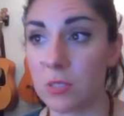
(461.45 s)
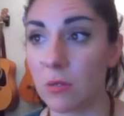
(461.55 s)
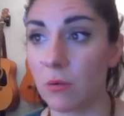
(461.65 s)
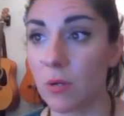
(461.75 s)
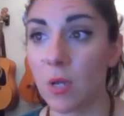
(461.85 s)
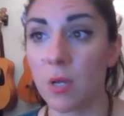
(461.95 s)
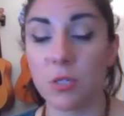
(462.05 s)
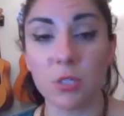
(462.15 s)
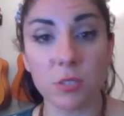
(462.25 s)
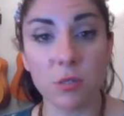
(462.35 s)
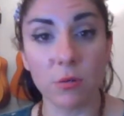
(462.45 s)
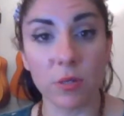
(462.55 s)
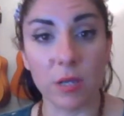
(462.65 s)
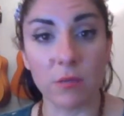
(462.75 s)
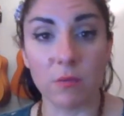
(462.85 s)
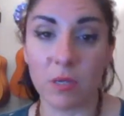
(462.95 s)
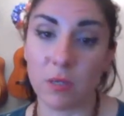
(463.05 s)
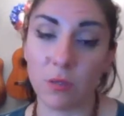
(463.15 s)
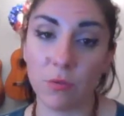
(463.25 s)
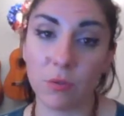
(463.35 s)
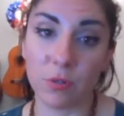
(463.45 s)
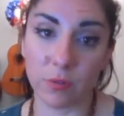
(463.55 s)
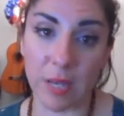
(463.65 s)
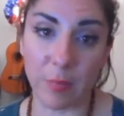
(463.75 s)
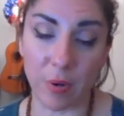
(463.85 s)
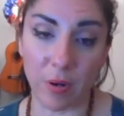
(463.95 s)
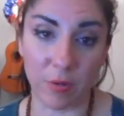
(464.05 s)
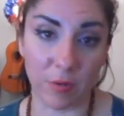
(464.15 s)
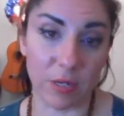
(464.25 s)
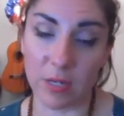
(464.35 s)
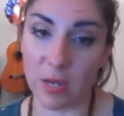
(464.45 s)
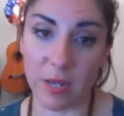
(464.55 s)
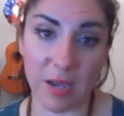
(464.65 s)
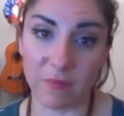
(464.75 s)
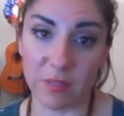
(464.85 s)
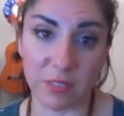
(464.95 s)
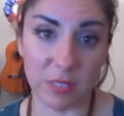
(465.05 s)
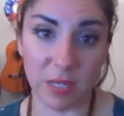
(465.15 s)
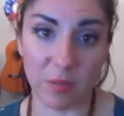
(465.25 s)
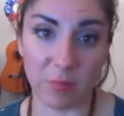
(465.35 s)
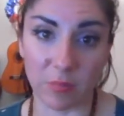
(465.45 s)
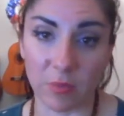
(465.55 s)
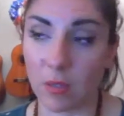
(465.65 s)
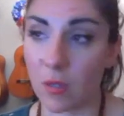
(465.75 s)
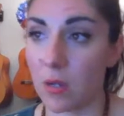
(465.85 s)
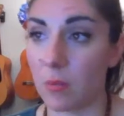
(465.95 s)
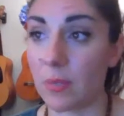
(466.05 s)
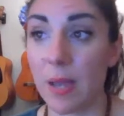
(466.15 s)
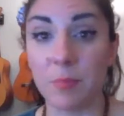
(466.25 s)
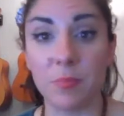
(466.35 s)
So just know that you and your lab partner cannot have the same I'll